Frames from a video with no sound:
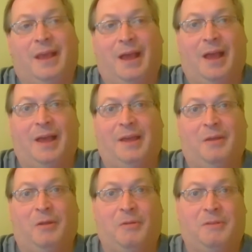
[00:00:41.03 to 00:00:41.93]

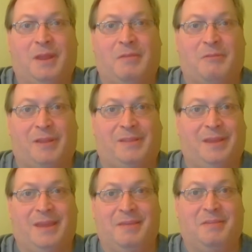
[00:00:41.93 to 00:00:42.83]
Uh, her district
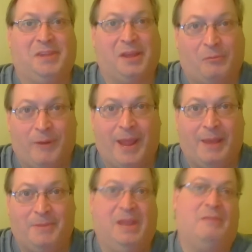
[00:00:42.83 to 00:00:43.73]
is the
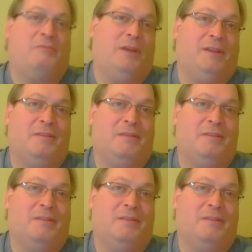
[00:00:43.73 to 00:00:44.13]
Crab District.